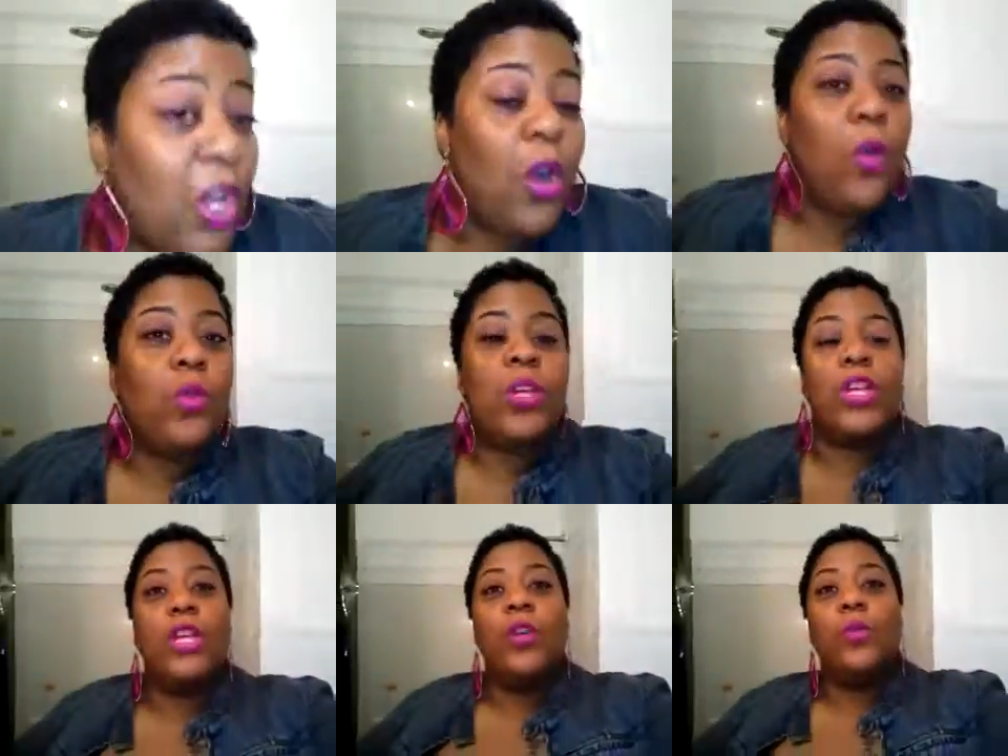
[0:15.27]
so
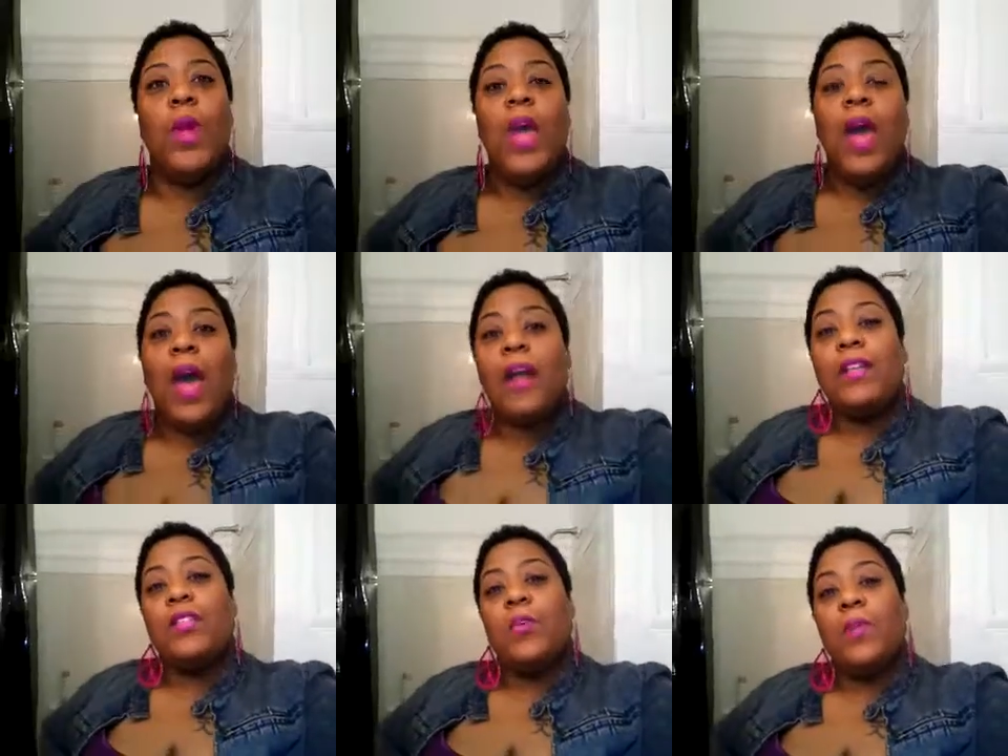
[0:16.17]
cute. I
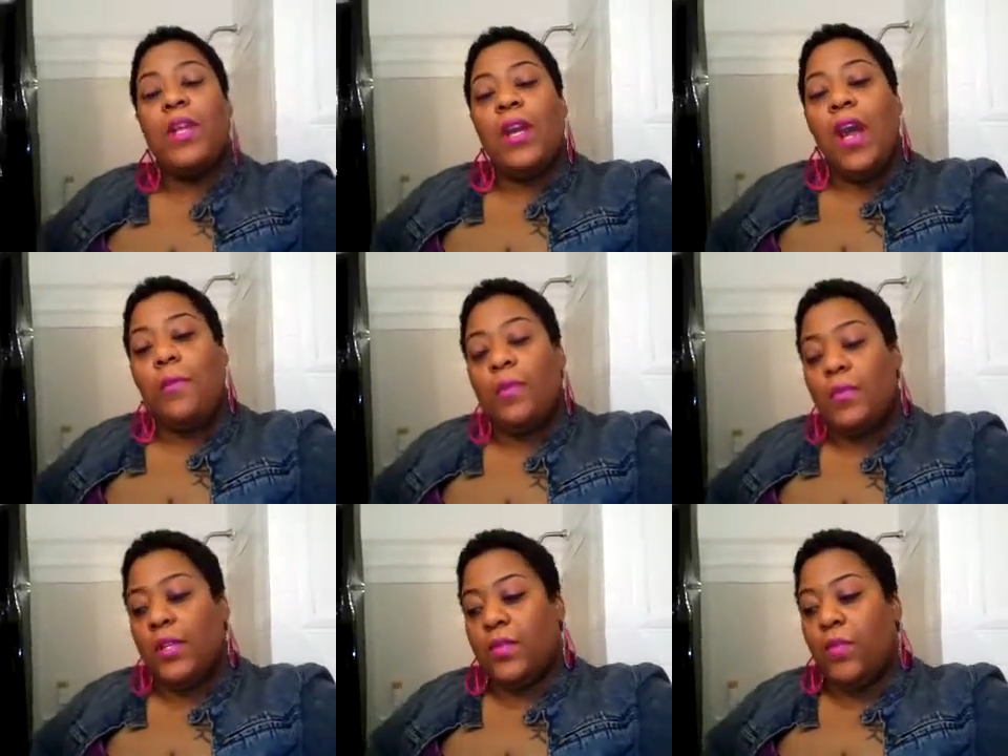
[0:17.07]
got so many
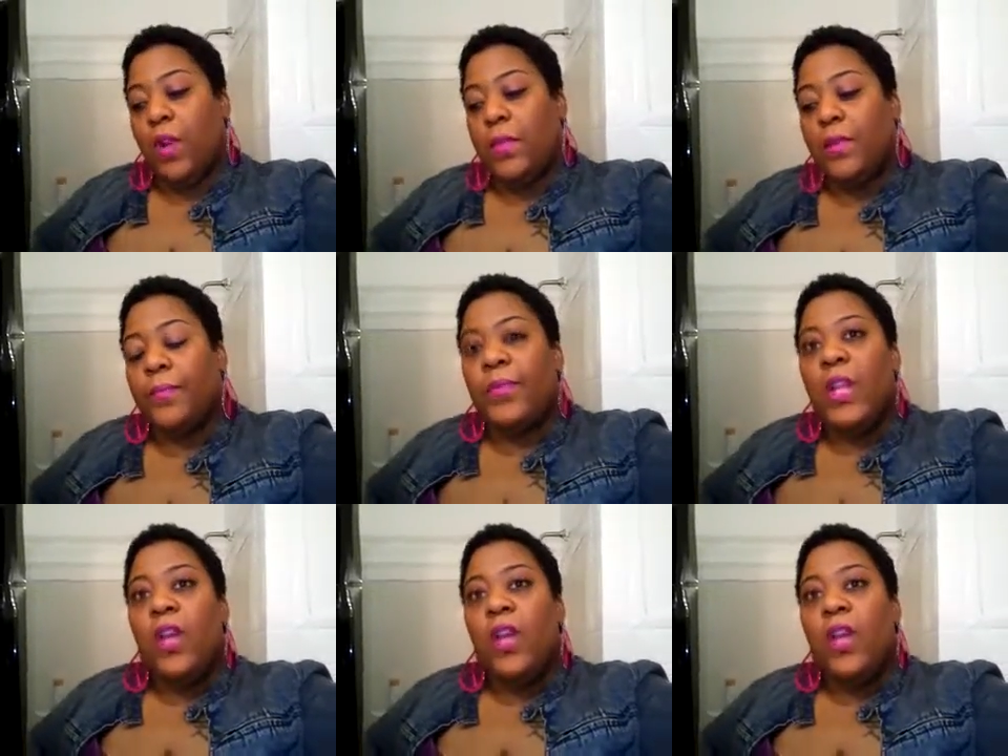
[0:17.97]
compliments from it,